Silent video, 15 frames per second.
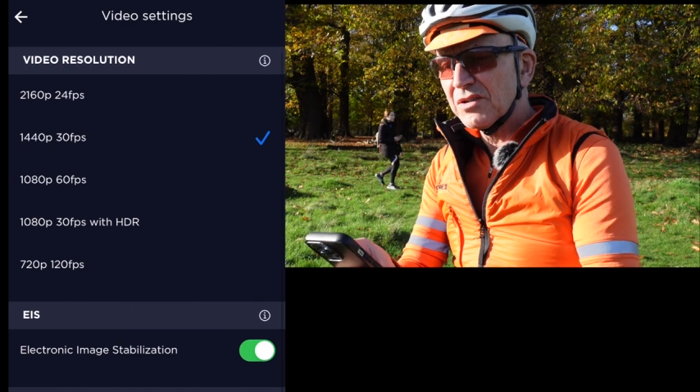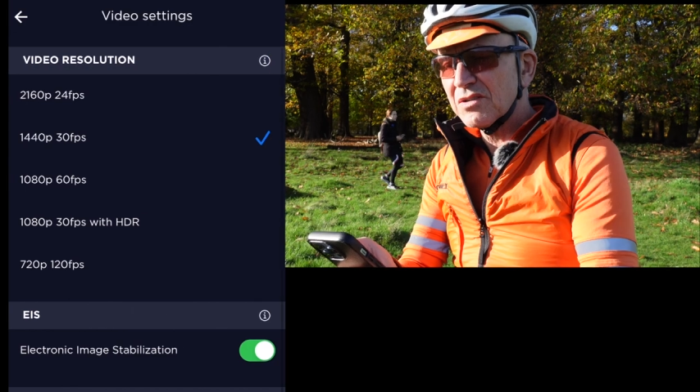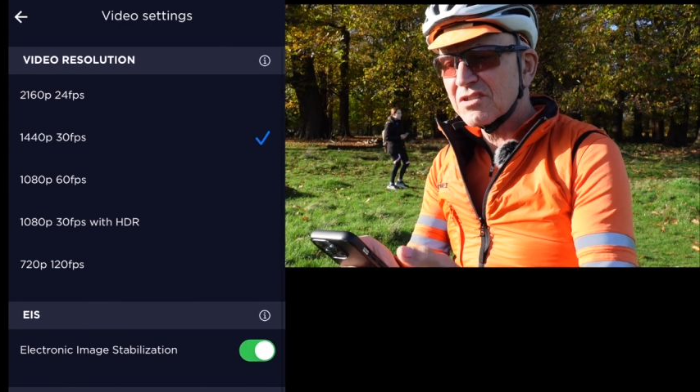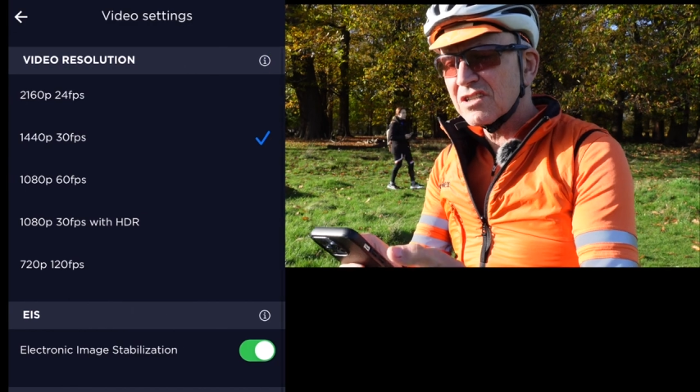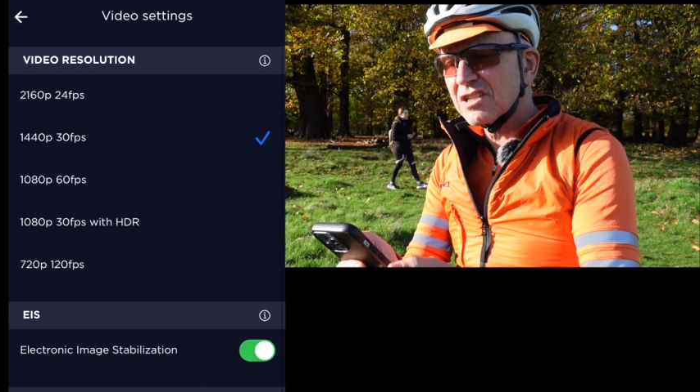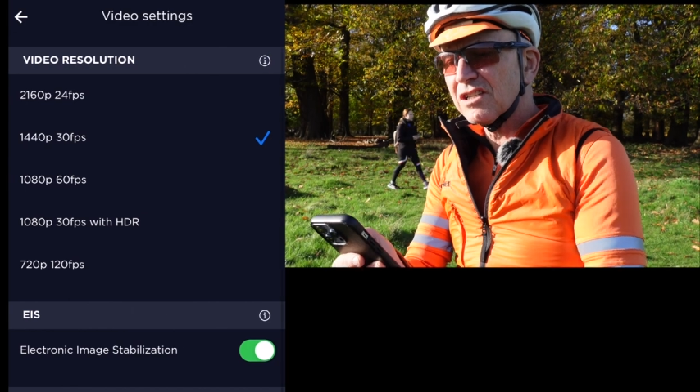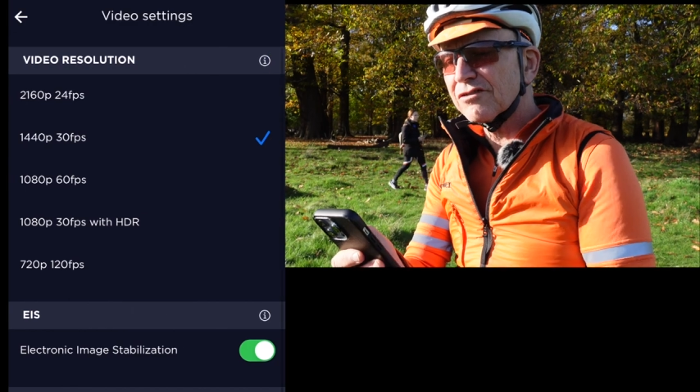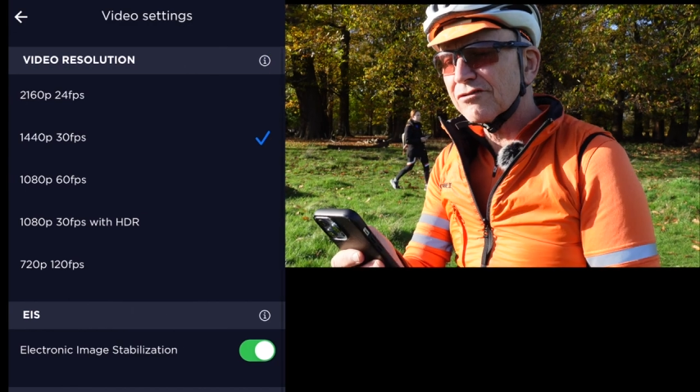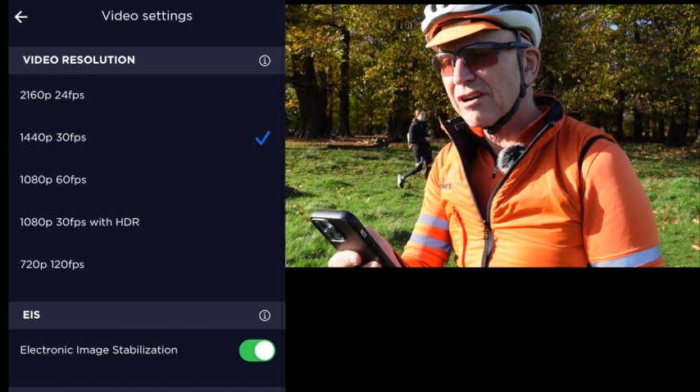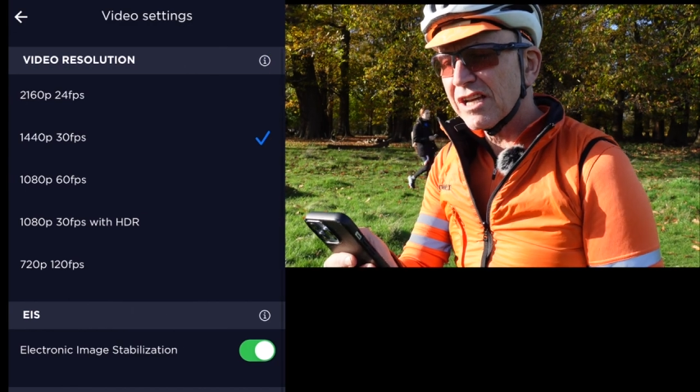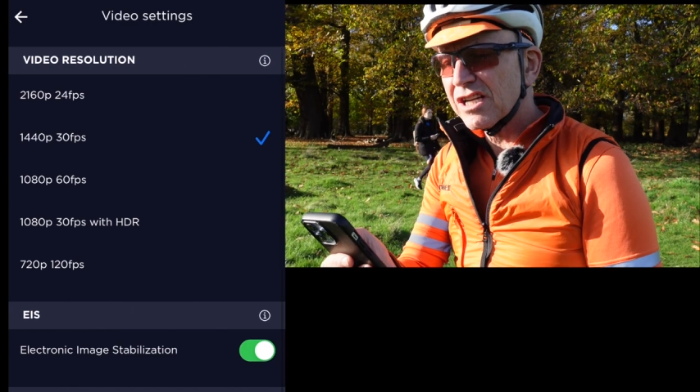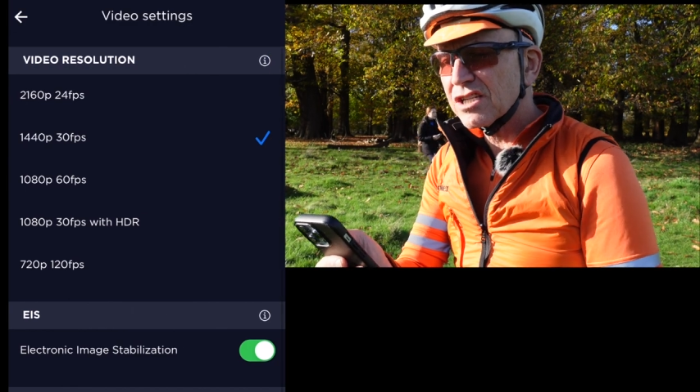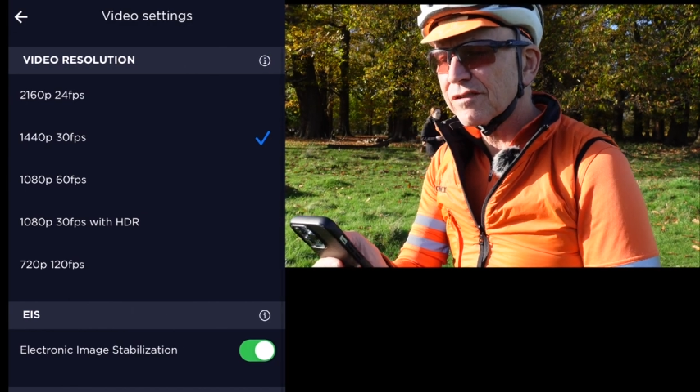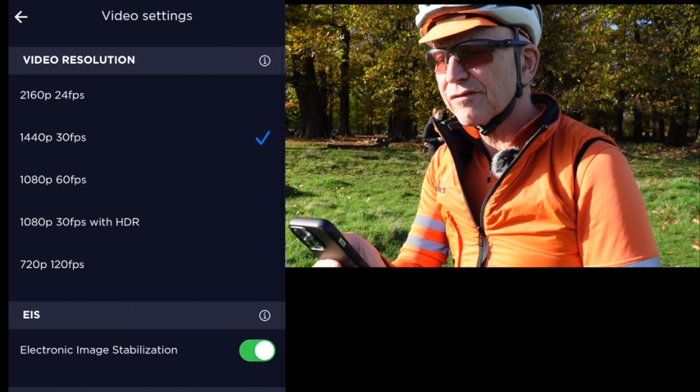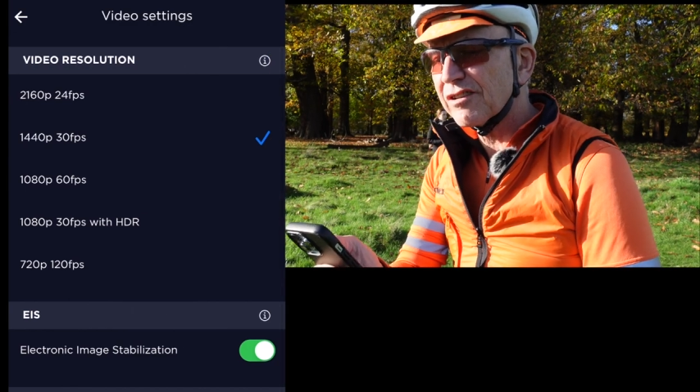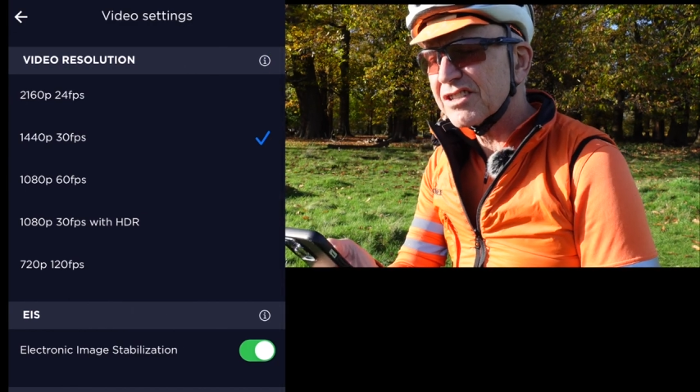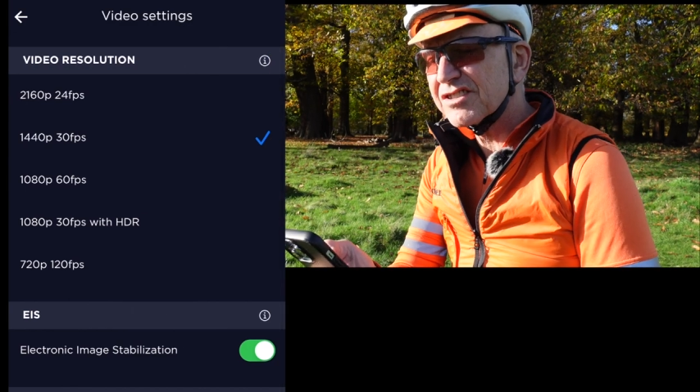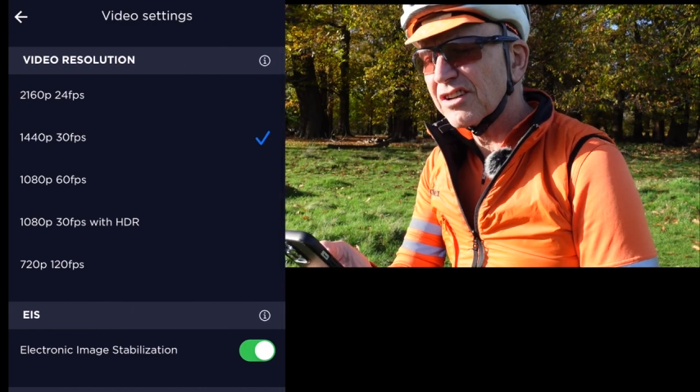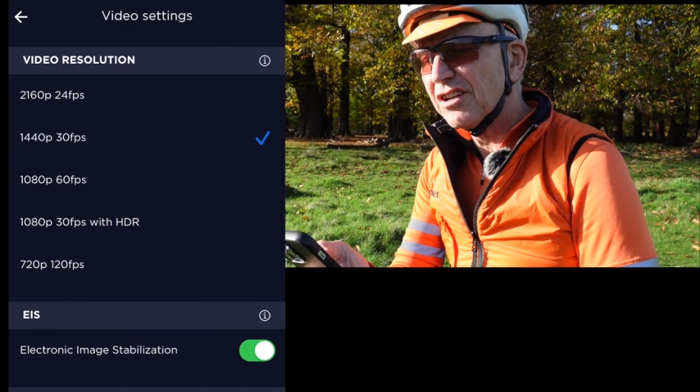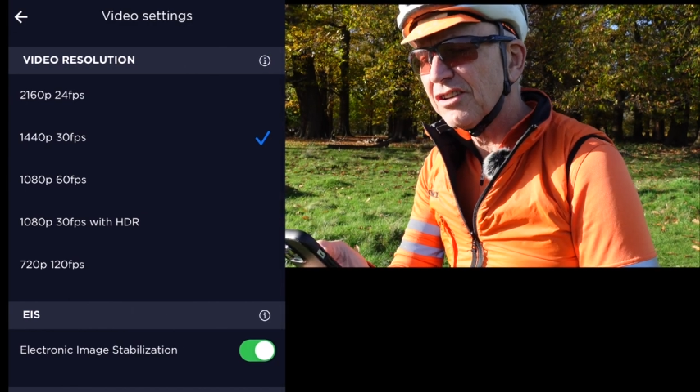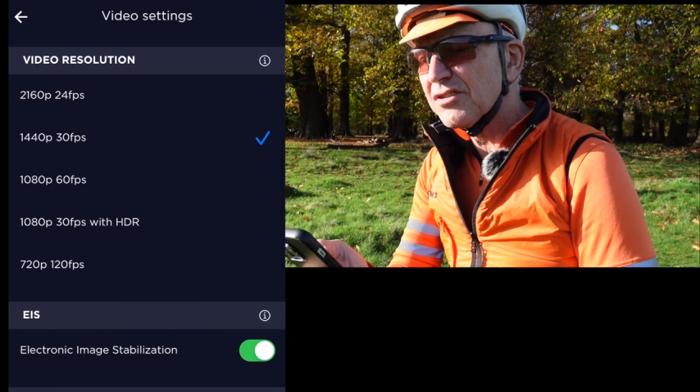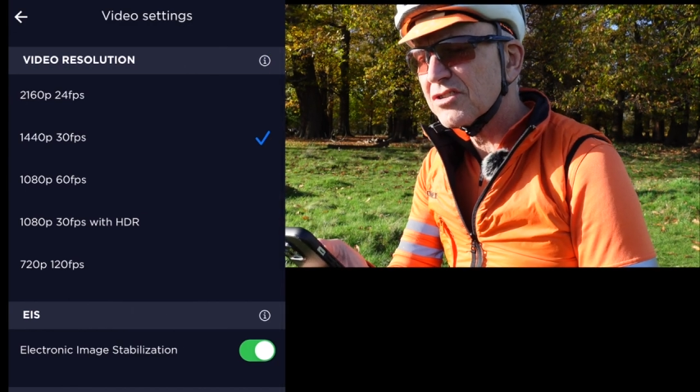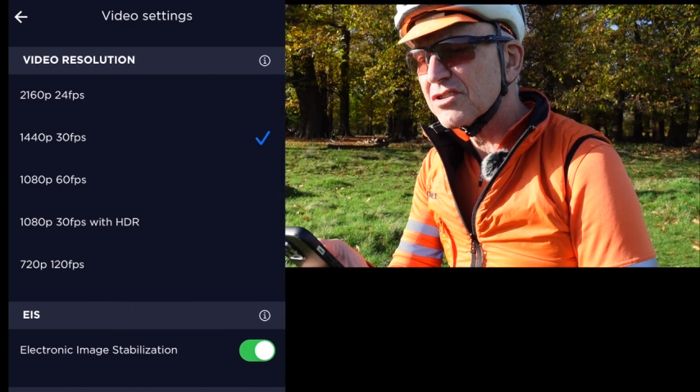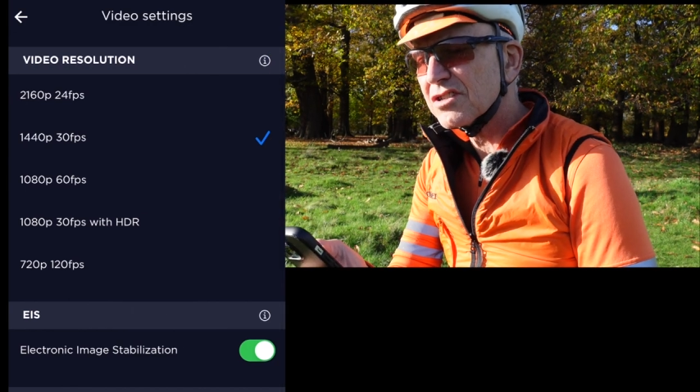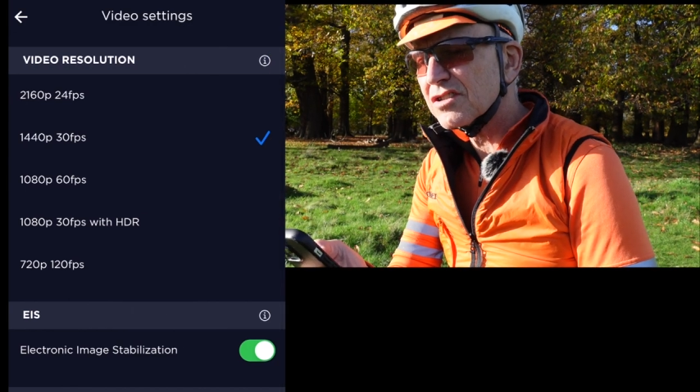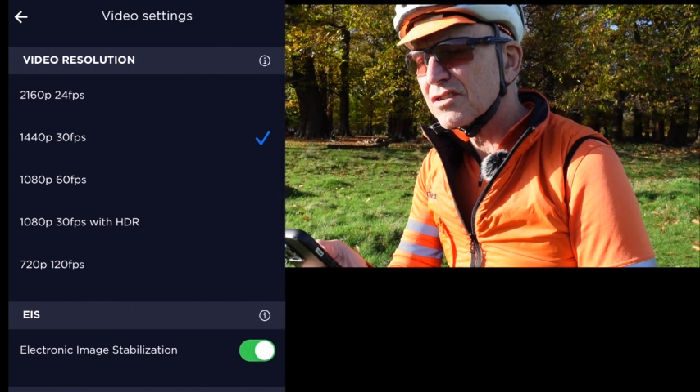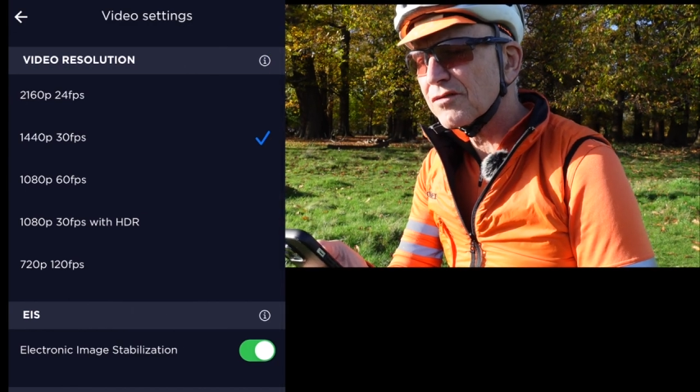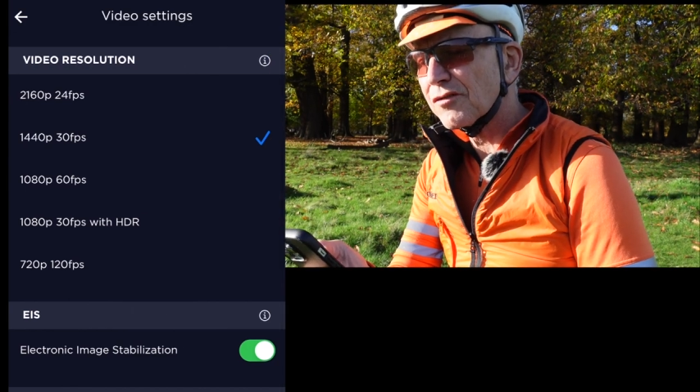You can see the range of resolutions